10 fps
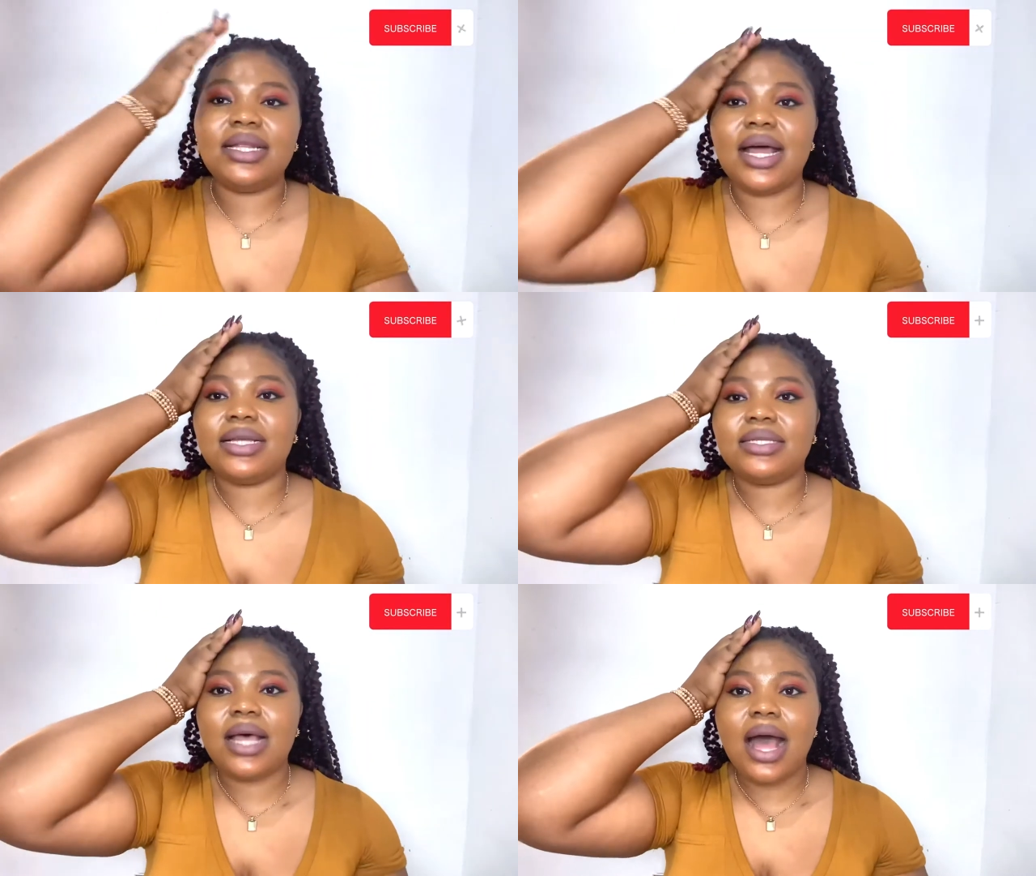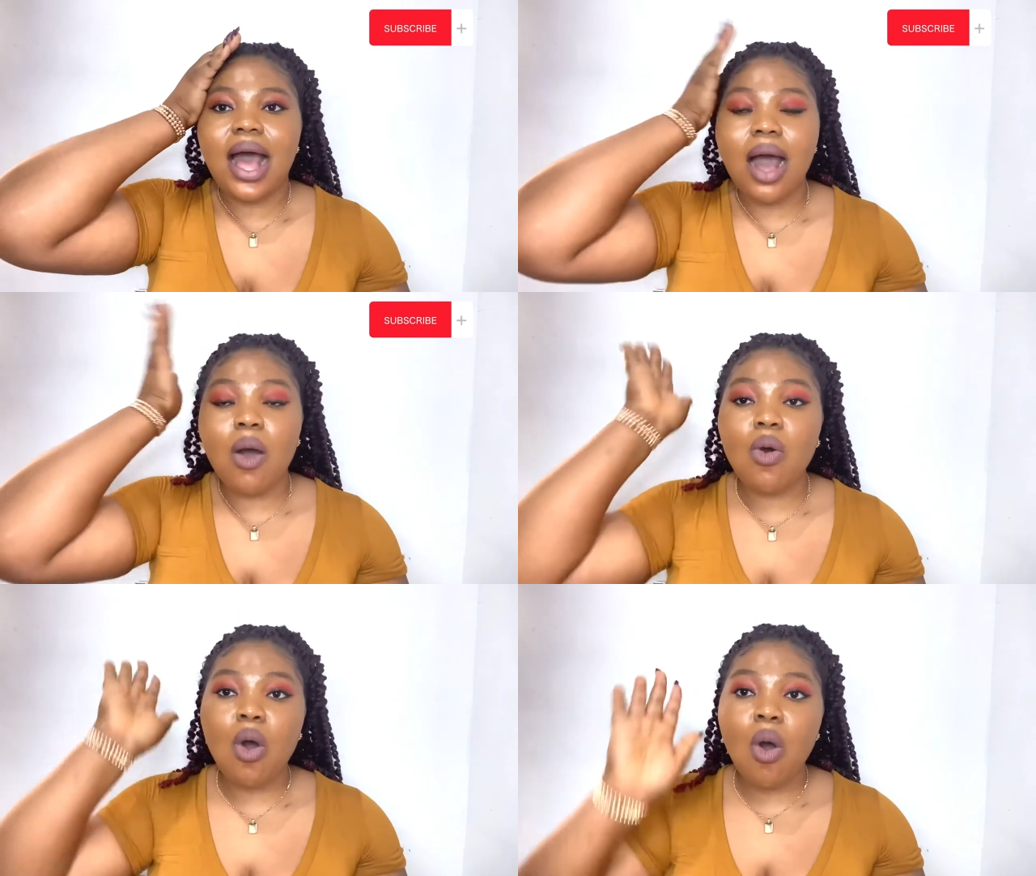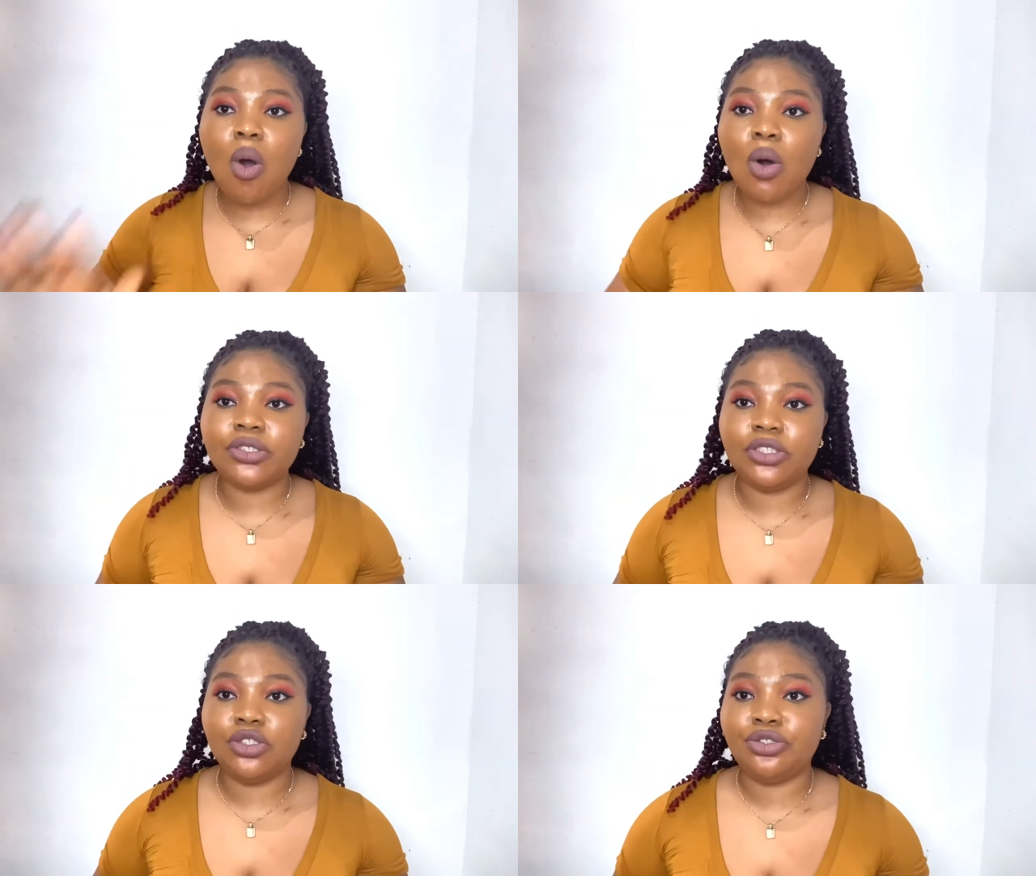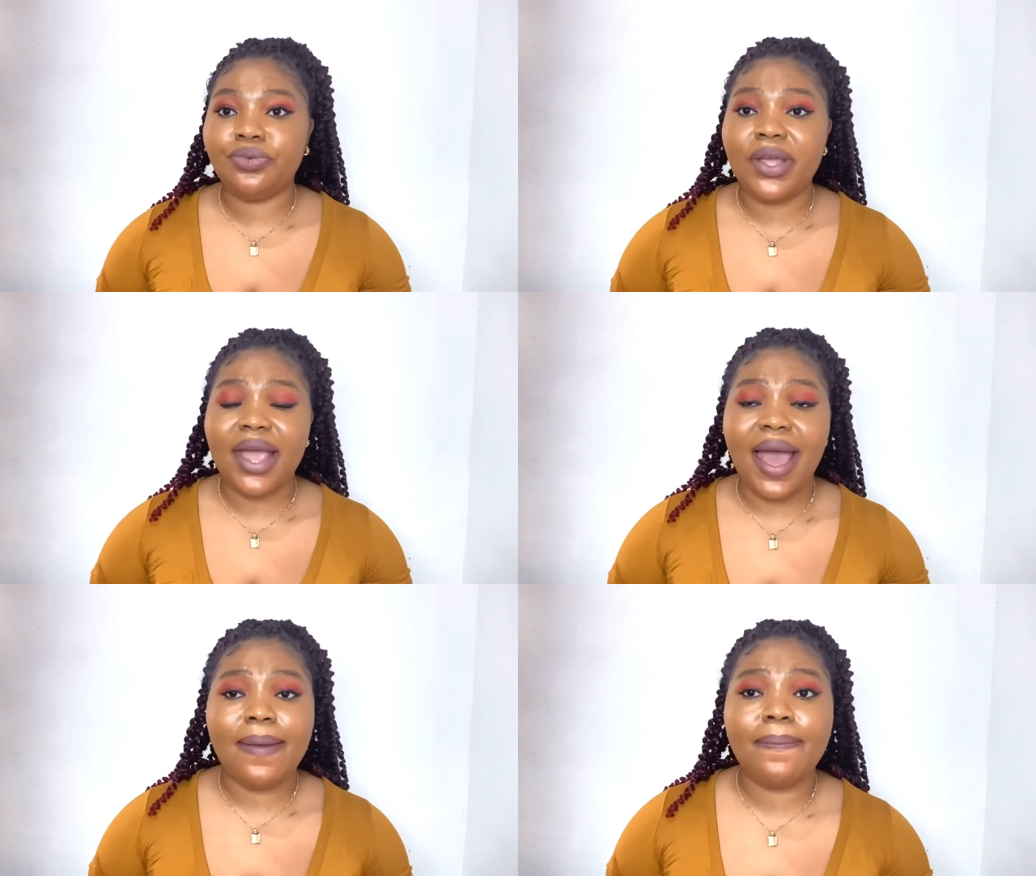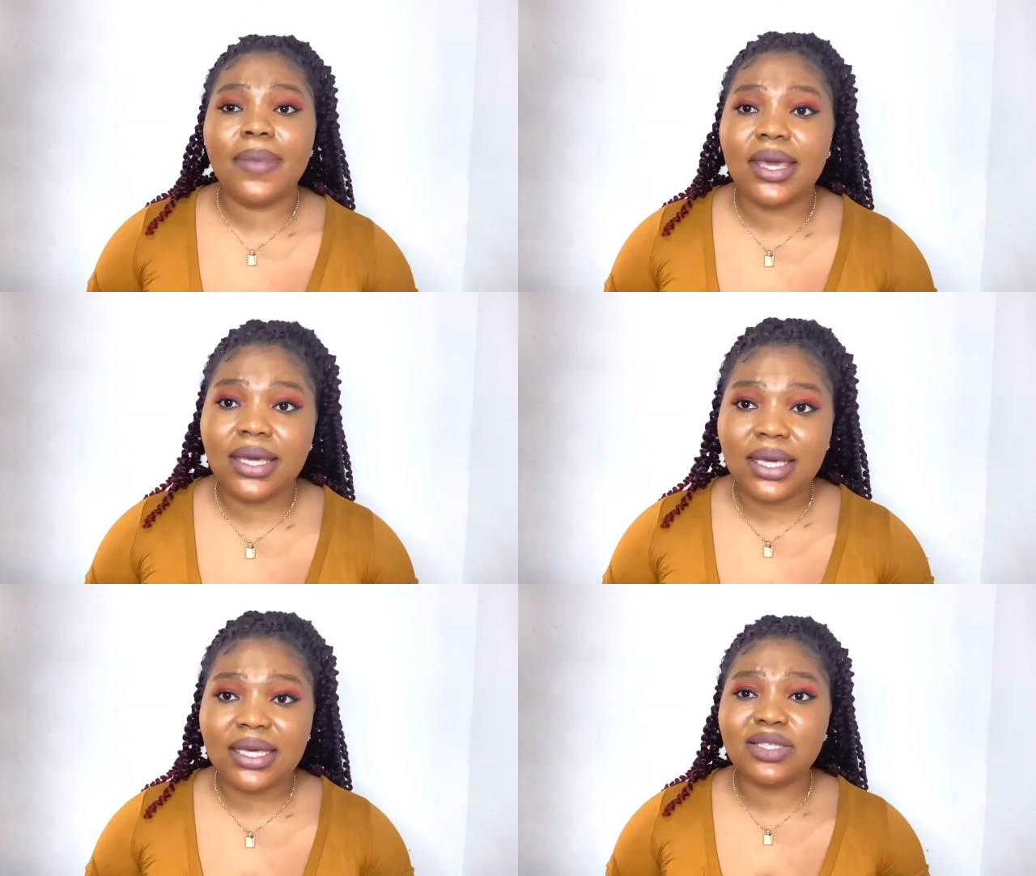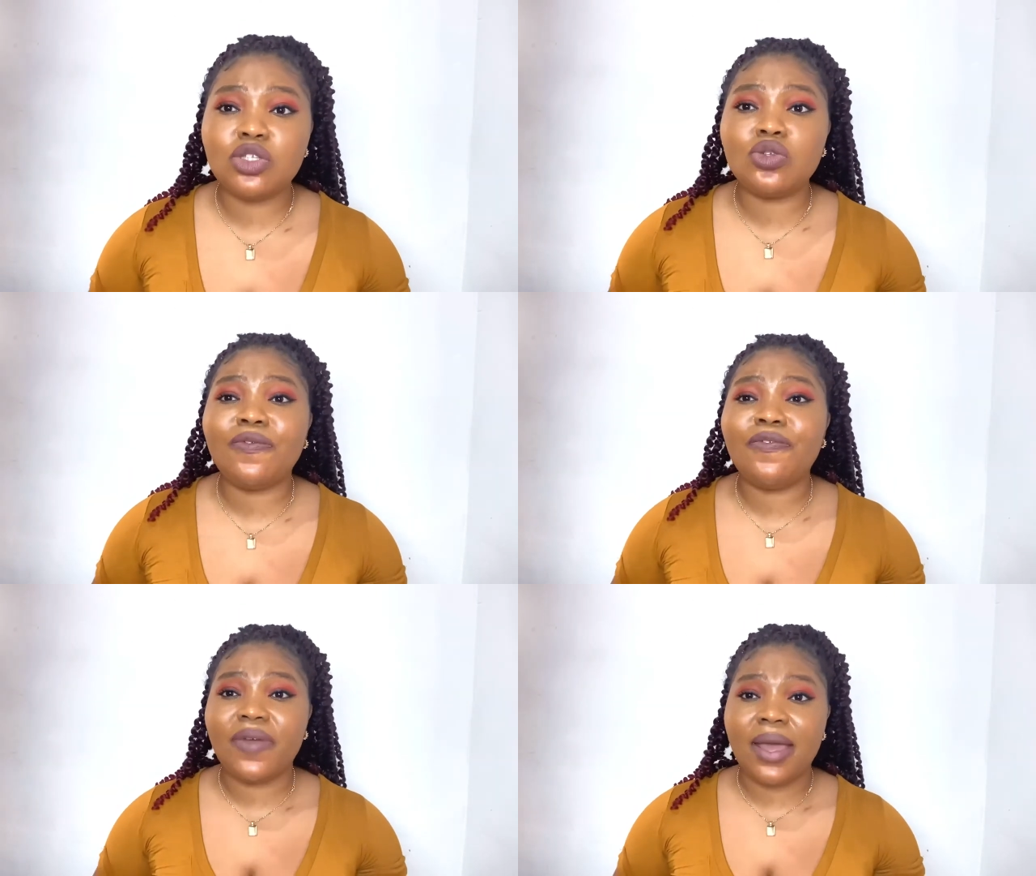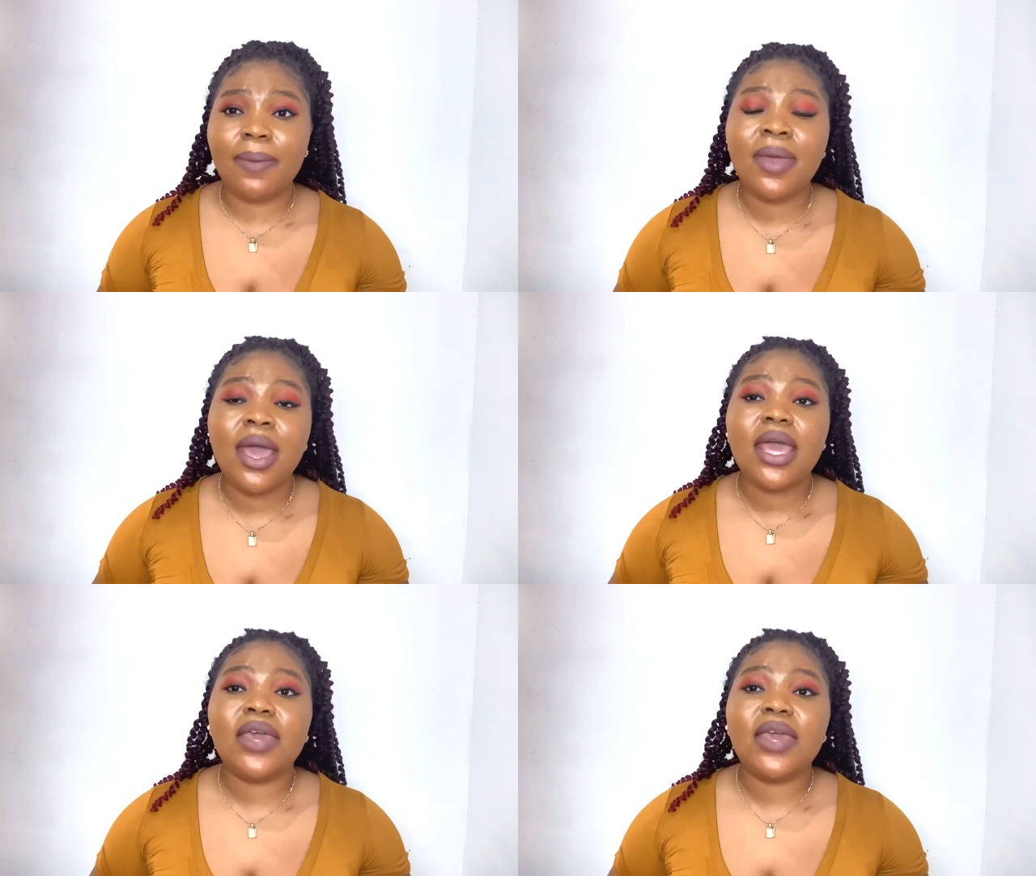That's how all the jewelry I make is so firm.